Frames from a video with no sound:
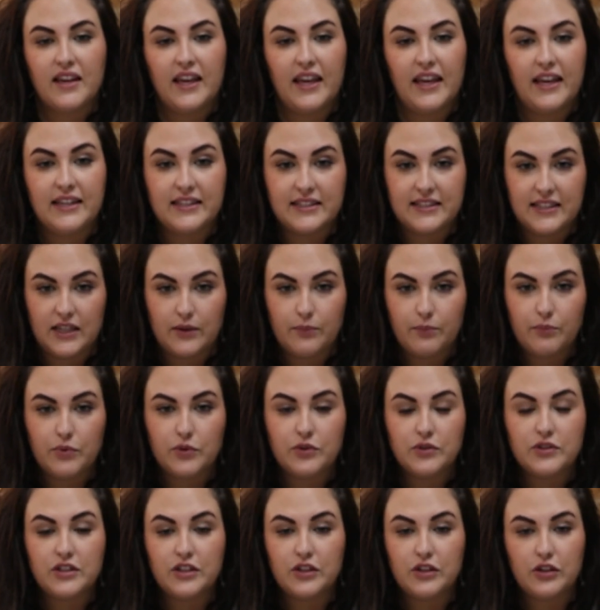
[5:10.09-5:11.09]

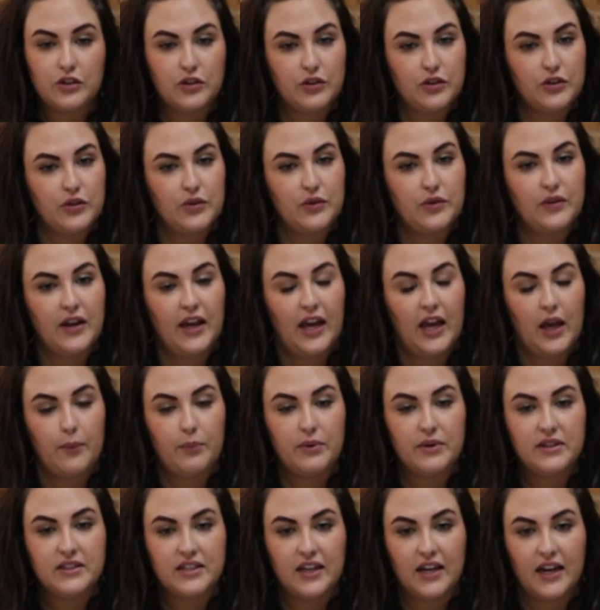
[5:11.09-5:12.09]
Examples include
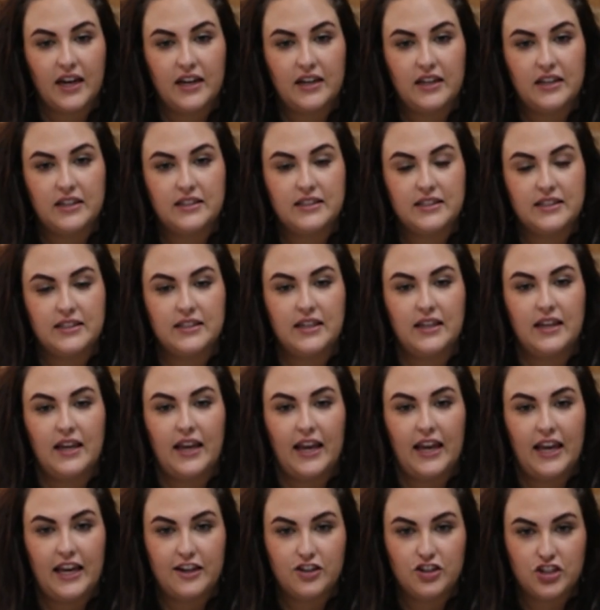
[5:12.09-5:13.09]
hepatitis,
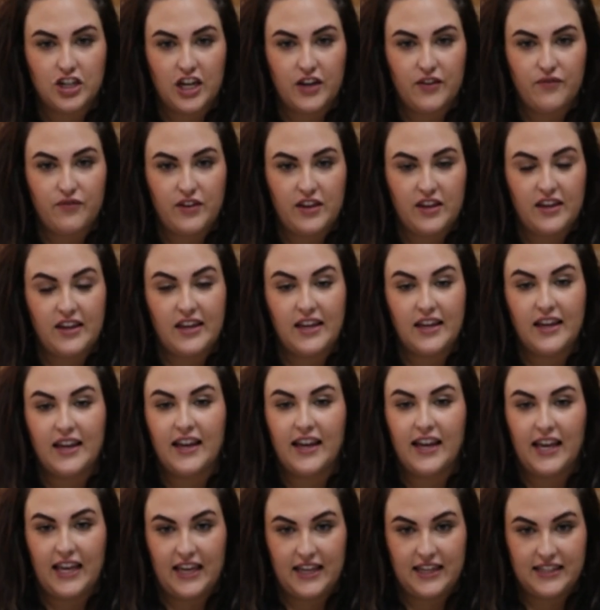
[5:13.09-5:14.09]
HIV,
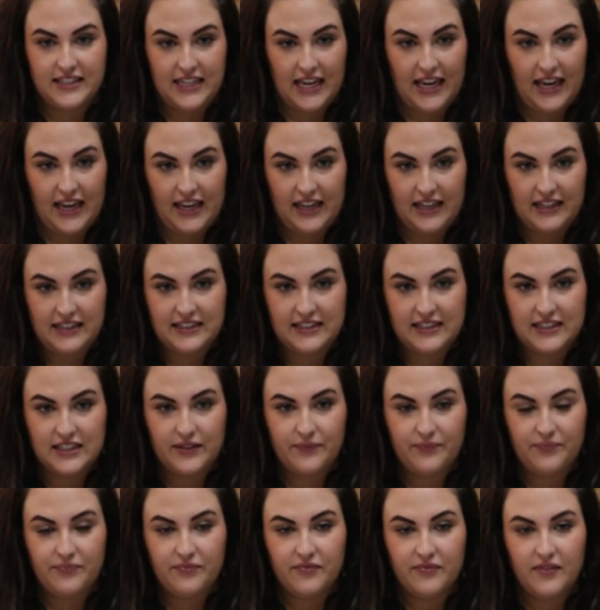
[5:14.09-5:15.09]
and AIDS.